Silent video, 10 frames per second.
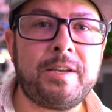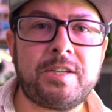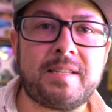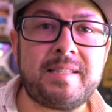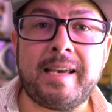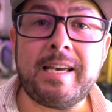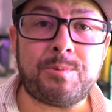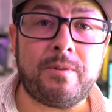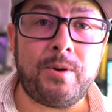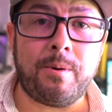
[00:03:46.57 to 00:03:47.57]
anxious to see his
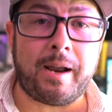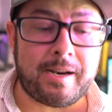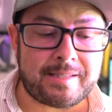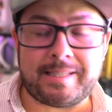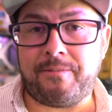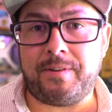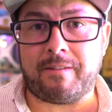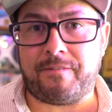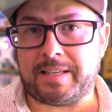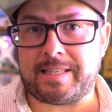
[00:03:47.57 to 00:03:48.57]
review on it to see if he
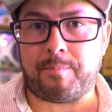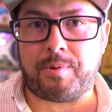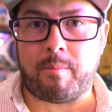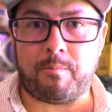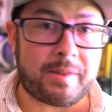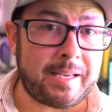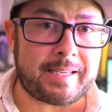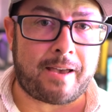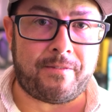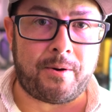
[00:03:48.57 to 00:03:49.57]
could fix that problem with his
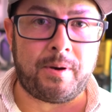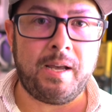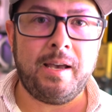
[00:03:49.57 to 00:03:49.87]
iPhone.